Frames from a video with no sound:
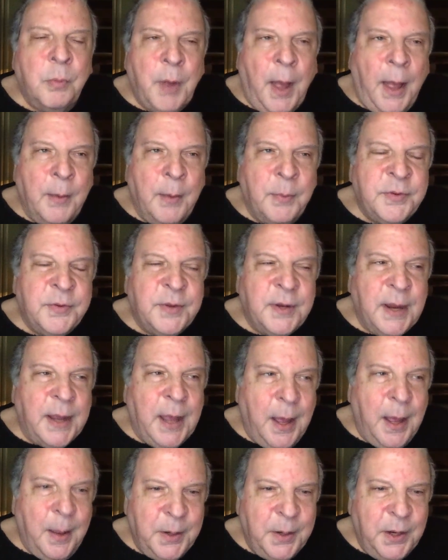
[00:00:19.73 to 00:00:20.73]
I was in a
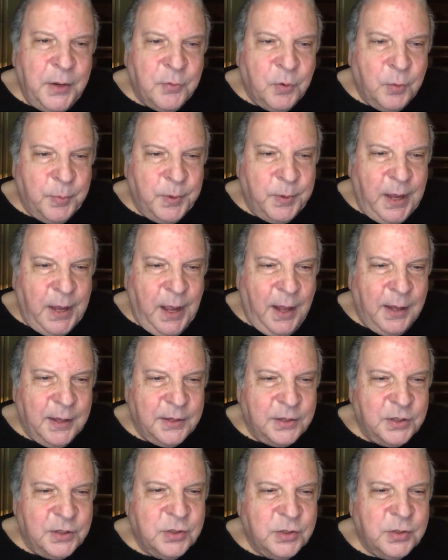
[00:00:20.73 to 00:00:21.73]
comedy group in
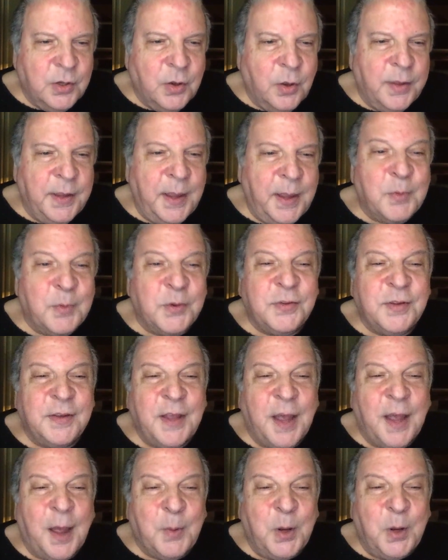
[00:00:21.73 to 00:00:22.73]
college called the
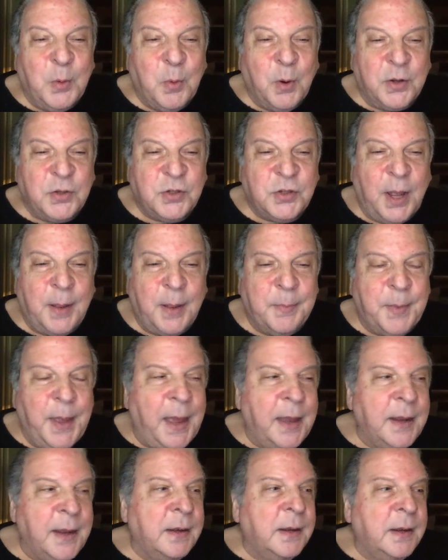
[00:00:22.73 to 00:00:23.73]
Emerson Comedy Workshop.
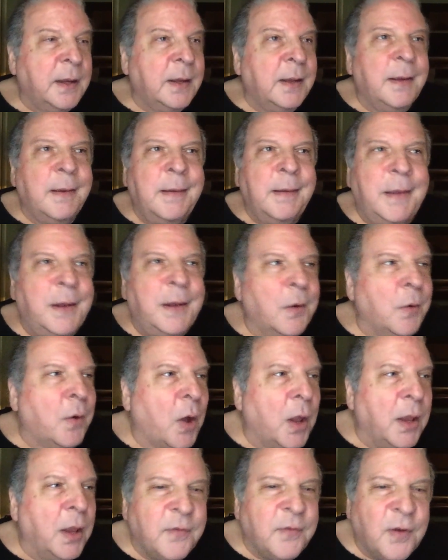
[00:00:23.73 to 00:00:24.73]
And,
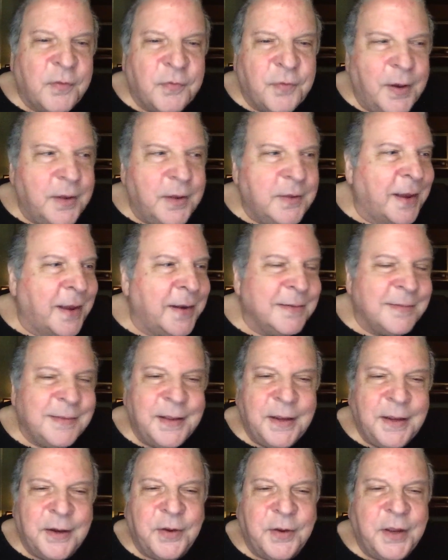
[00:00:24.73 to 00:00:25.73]
all of our friends, Dennis
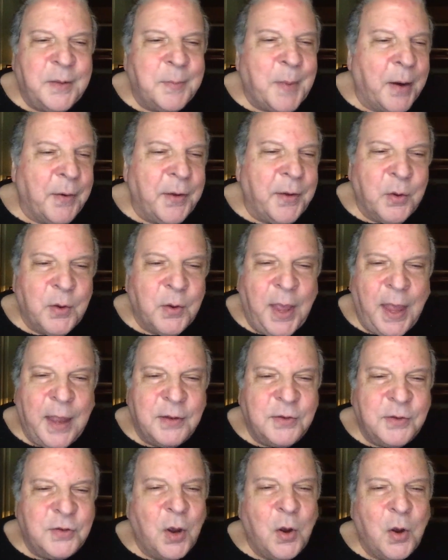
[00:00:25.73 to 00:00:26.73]
Leary and Mario
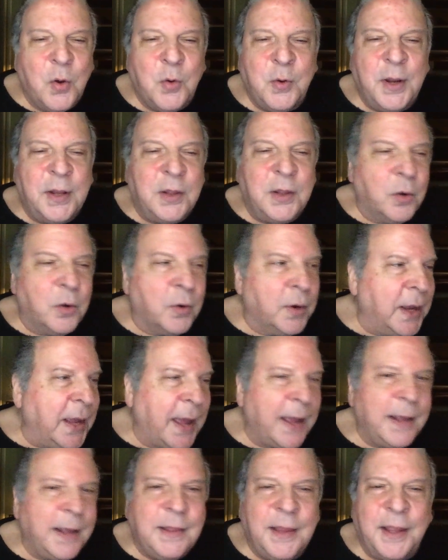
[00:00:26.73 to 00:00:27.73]
Cantone and Laura
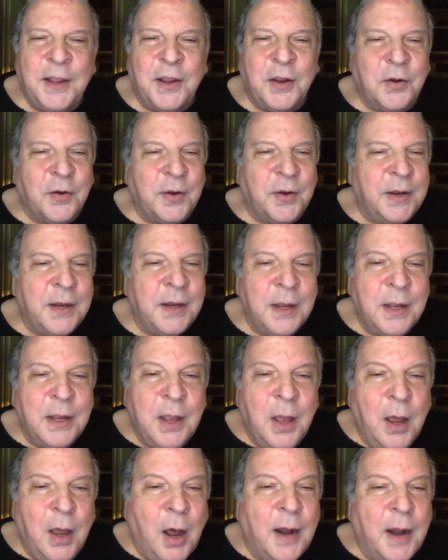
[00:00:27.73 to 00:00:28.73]
Keitlinger and
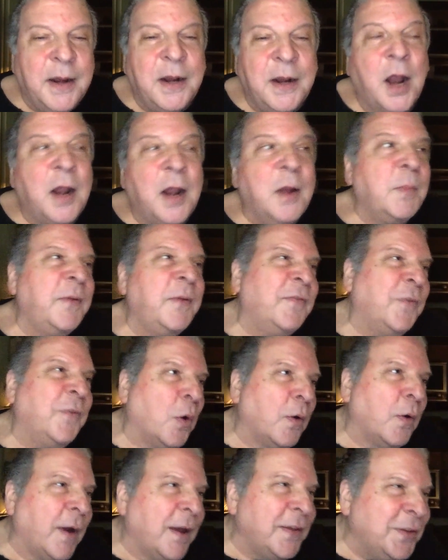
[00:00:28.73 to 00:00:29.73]
on and on. And
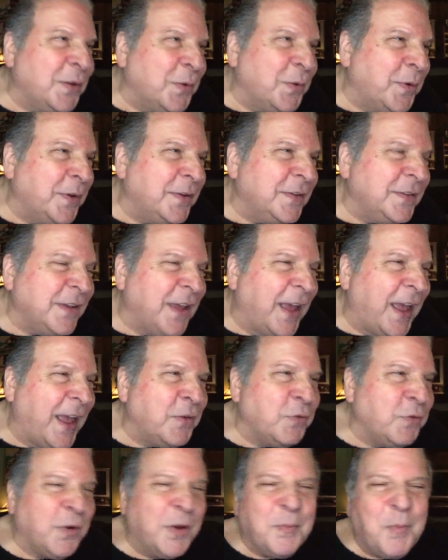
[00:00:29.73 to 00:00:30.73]
before us, it was
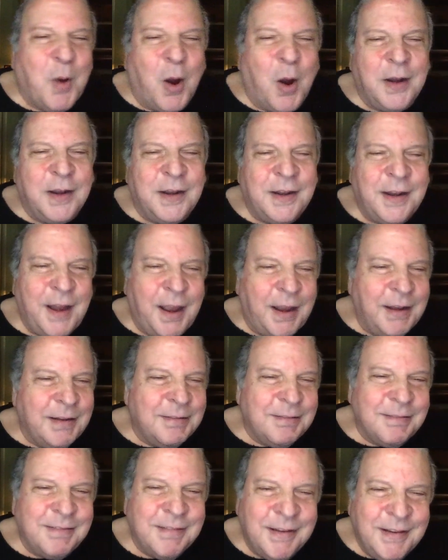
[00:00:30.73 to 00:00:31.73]
Andrea Martin
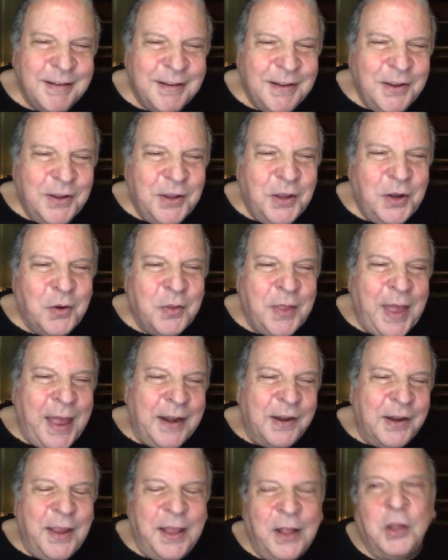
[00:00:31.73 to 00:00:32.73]
and,
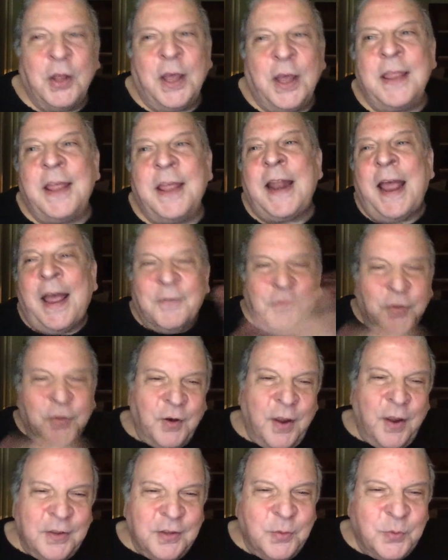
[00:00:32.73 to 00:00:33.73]
that ilk. And then
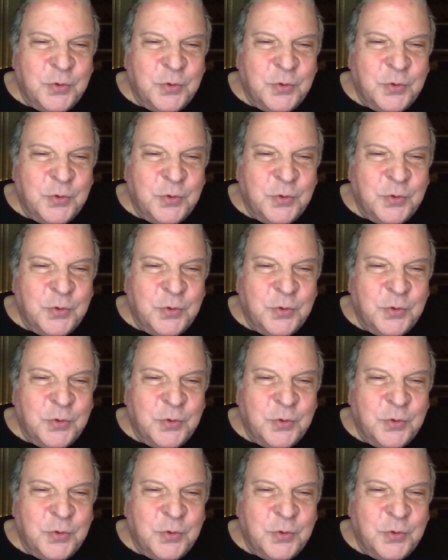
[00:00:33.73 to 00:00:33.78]
after us, it